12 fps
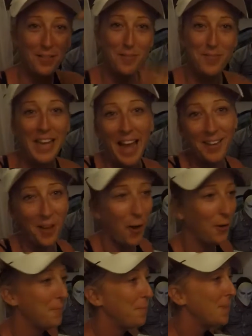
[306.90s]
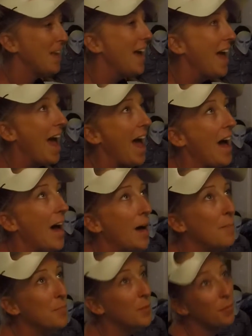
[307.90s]
from the get-go.
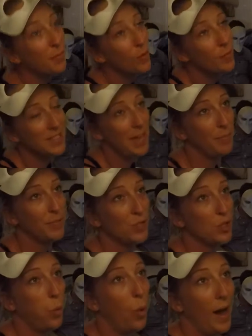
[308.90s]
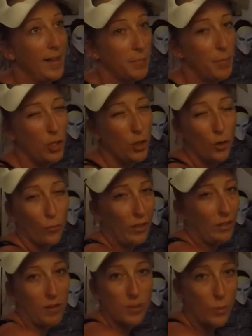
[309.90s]
Um, the performance happens twice, but you don't
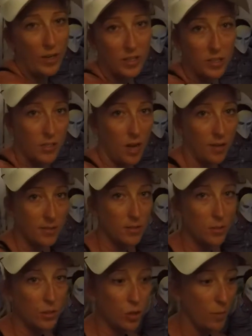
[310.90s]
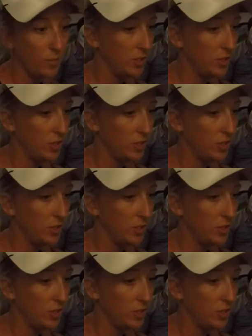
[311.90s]
realise when it starts and stops.